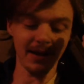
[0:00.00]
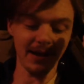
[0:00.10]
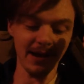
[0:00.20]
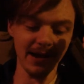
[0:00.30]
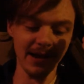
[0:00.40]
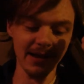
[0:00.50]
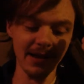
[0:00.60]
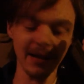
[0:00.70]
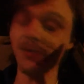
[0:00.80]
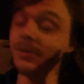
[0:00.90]

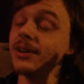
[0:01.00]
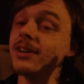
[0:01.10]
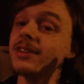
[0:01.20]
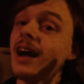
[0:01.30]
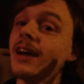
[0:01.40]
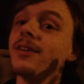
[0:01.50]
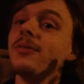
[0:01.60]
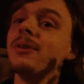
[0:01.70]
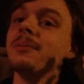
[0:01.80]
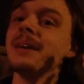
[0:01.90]
I don't
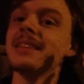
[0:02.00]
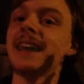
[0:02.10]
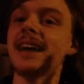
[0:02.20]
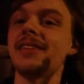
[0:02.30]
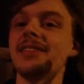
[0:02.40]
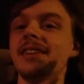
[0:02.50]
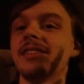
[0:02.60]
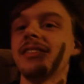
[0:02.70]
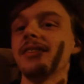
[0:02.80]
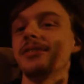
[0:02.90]
want to make the
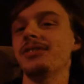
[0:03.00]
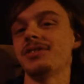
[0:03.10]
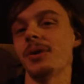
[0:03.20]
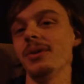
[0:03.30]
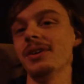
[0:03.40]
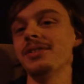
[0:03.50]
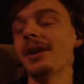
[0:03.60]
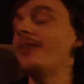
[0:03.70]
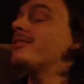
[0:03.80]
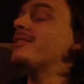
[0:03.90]
accusation of stolen, so
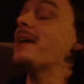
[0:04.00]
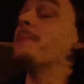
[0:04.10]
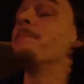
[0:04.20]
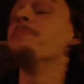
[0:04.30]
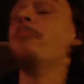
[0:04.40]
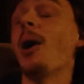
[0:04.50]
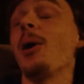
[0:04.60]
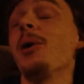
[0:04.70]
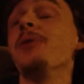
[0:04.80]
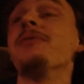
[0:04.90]
I'll just say
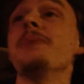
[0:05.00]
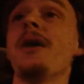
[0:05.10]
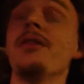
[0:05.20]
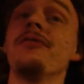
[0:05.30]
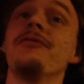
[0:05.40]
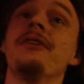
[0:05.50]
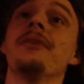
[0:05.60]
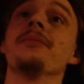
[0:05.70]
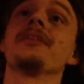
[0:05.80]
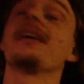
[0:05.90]
borrowed from other
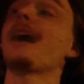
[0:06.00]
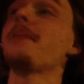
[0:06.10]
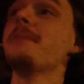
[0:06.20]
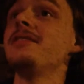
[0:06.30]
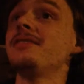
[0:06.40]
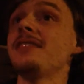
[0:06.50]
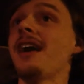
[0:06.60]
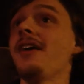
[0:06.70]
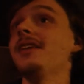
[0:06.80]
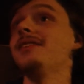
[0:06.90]
films. Like I mentioned
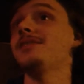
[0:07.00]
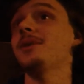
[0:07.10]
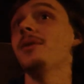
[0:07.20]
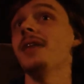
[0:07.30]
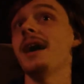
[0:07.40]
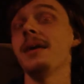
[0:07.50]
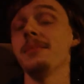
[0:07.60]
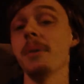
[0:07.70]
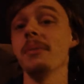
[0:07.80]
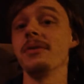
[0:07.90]
how they stole that
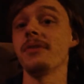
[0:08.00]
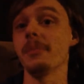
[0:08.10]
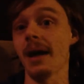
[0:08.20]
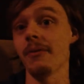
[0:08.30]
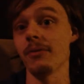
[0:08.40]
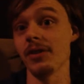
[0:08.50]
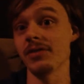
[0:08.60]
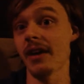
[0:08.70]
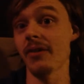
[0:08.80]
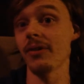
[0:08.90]
moment from
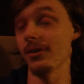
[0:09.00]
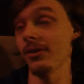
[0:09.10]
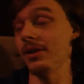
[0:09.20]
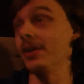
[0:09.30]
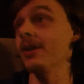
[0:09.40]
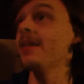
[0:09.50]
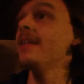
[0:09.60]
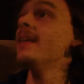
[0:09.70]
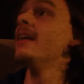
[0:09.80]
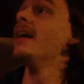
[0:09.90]
Rush Hour earlier.
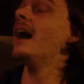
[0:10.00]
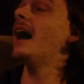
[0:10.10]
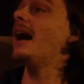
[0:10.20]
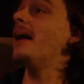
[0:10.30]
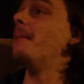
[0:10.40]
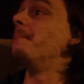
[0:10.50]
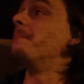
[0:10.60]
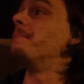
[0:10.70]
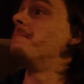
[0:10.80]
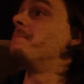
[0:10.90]
As